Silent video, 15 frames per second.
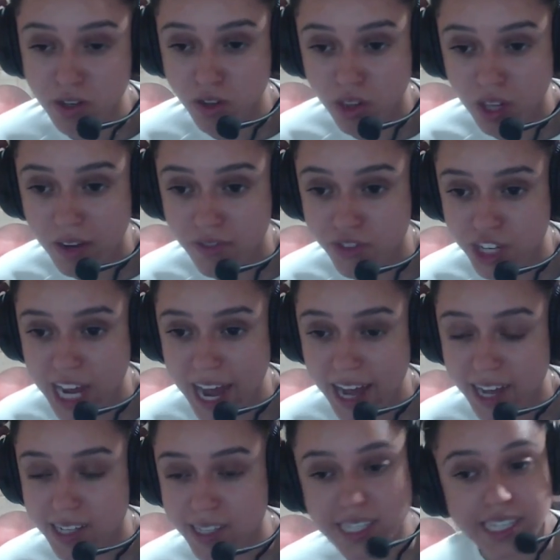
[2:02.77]
love
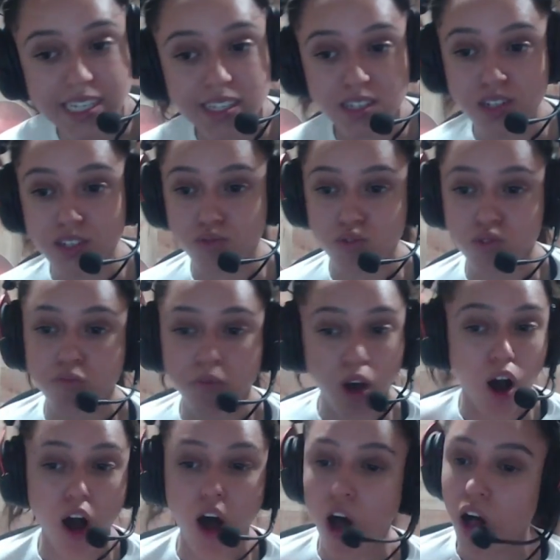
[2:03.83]
chat, because he's in his room
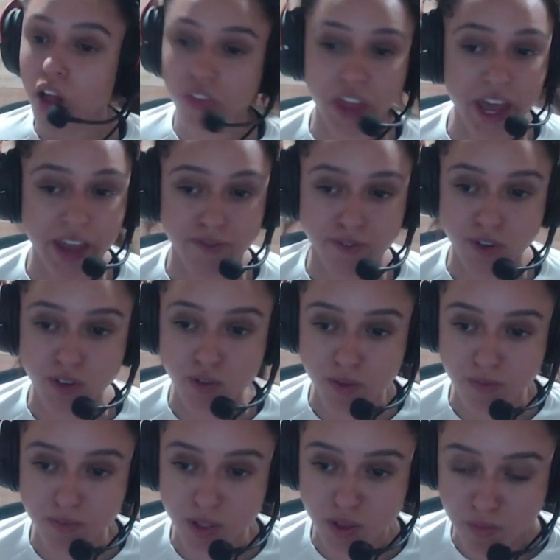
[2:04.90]
all day for you
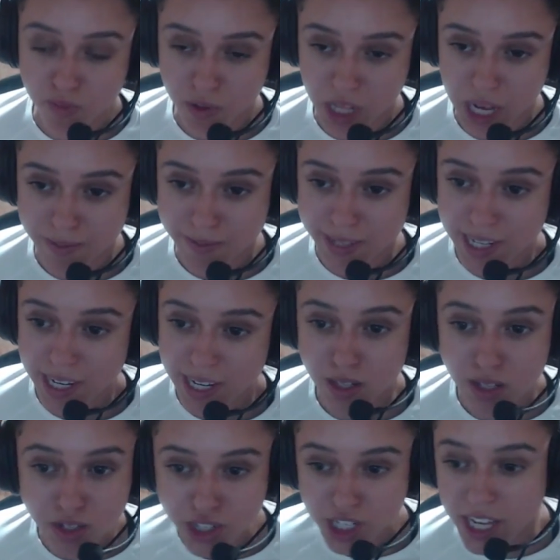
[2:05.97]
plebs.
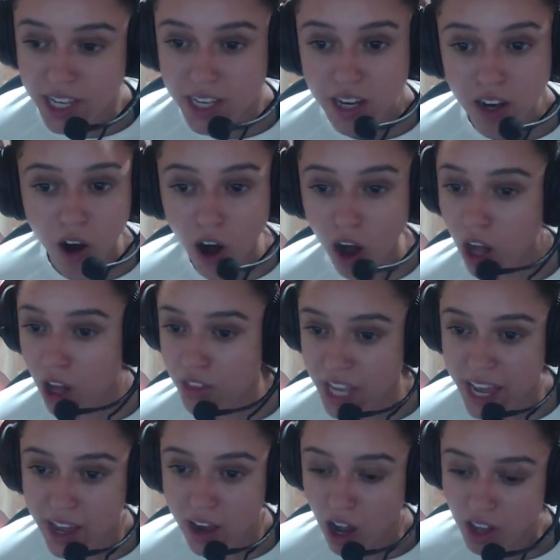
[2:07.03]
Legit, all
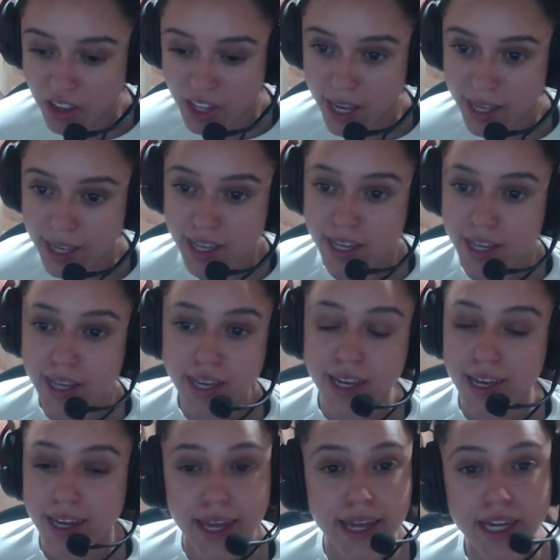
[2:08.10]
day, all night.
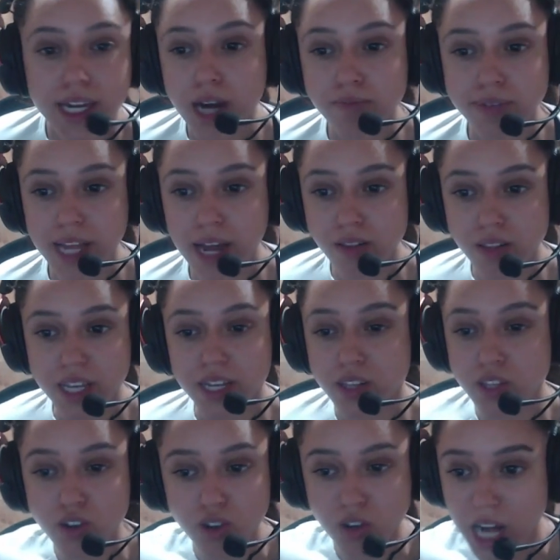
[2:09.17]
He comes out like a
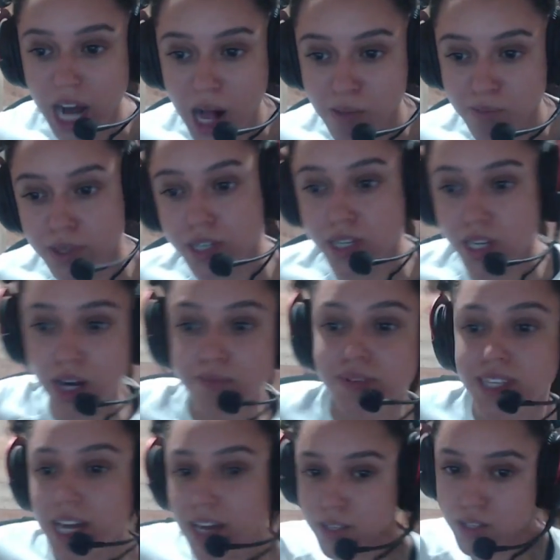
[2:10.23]
little goblin, comes
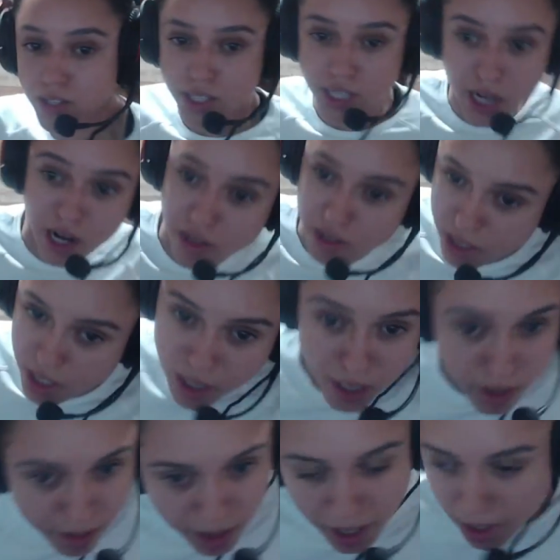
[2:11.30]
down the stairs.
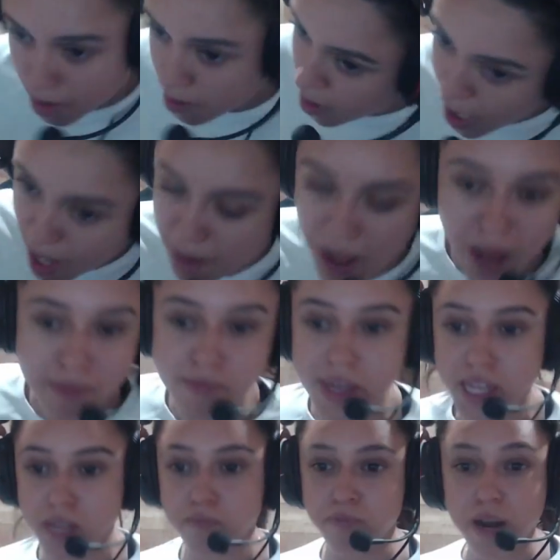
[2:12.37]
I'm
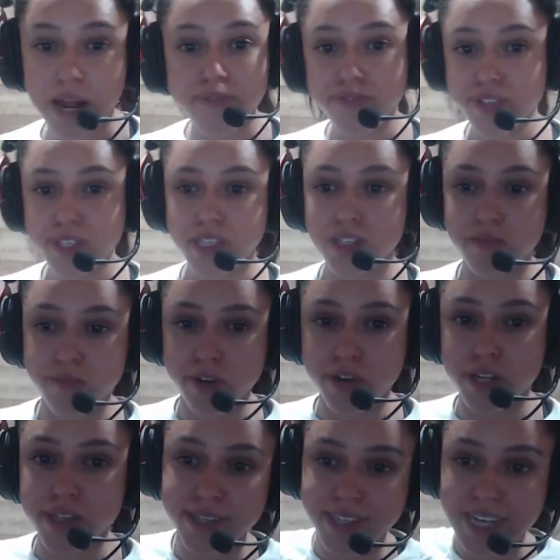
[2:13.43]
making breakfast in the
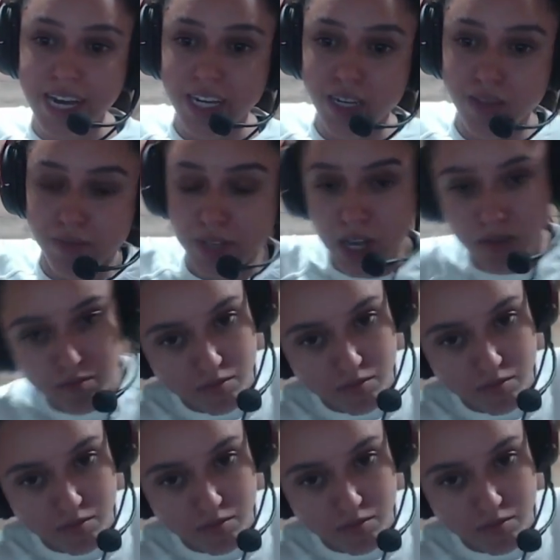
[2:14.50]
morning. This guy comes down.